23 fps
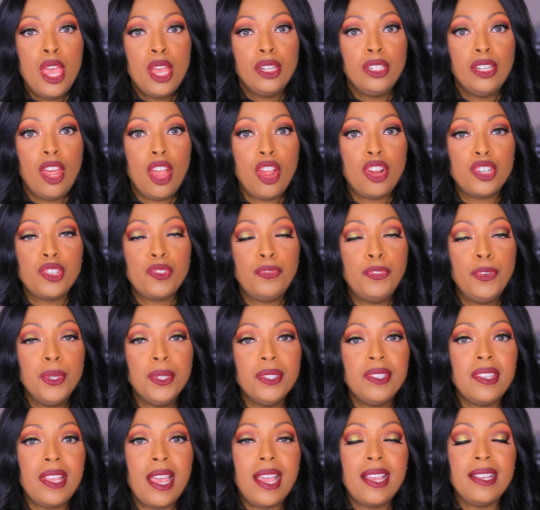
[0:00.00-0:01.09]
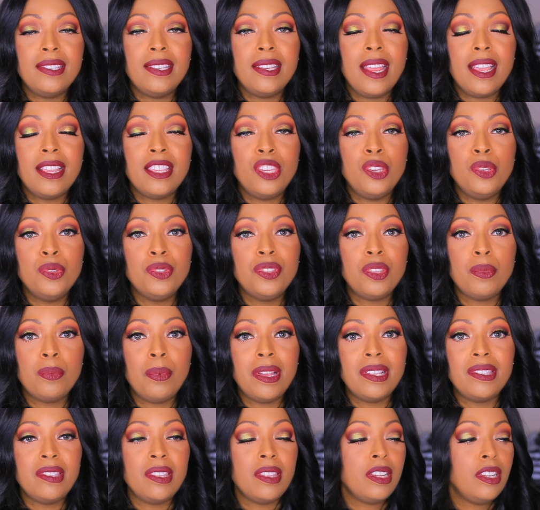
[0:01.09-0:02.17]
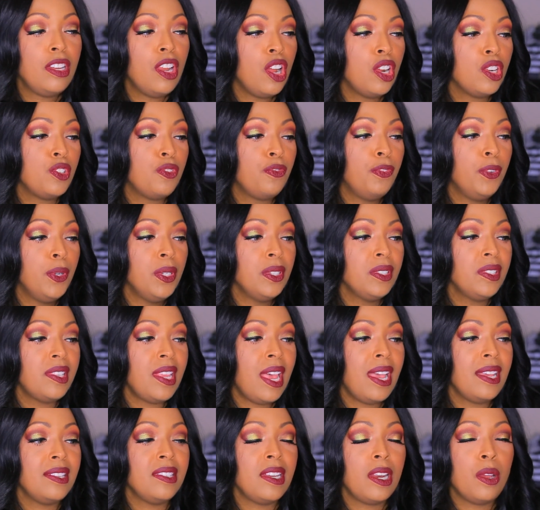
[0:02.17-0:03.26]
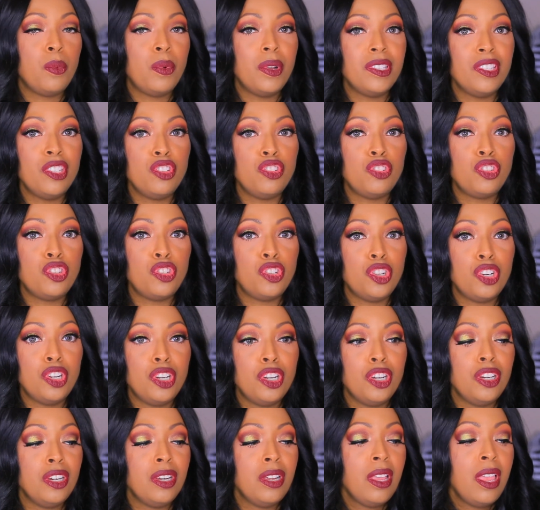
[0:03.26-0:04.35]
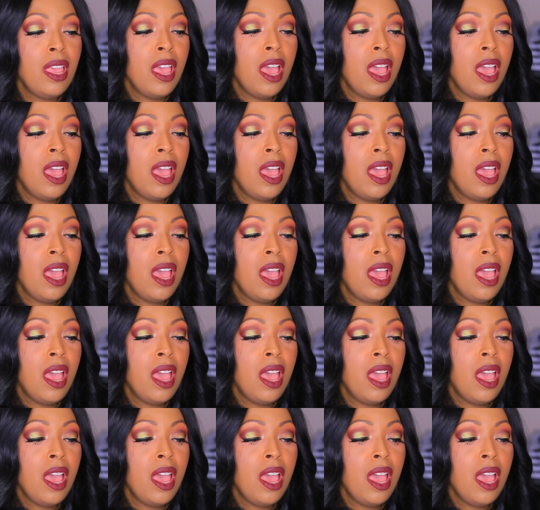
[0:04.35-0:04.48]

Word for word: large full size, and I used the rest of the large full size, and I wasn't sure